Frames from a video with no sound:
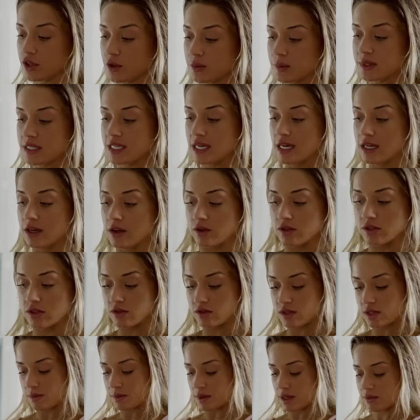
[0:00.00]
your potatoes. So
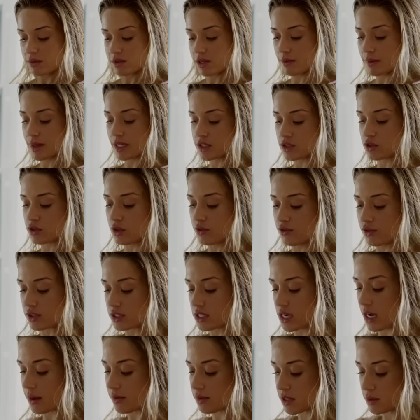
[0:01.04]
sometimes I make 2 different
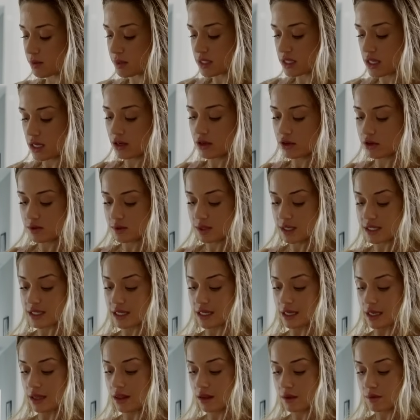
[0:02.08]
types of potatoes because I
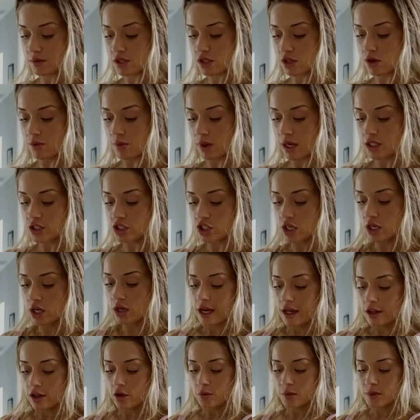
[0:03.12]
eat them so much.
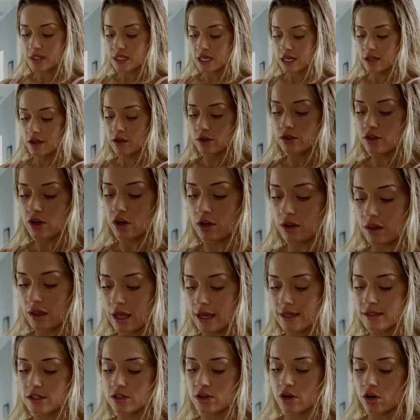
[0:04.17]
Yellow potatoes are
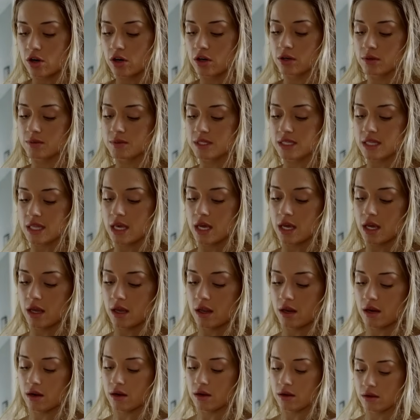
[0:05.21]
less carbs
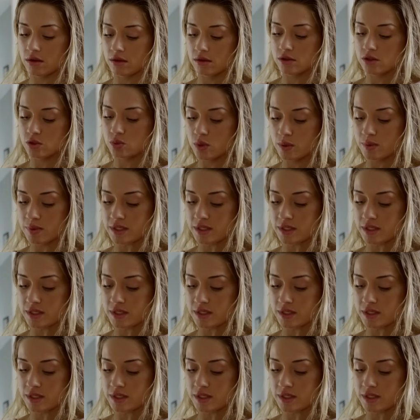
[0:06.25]
than sweet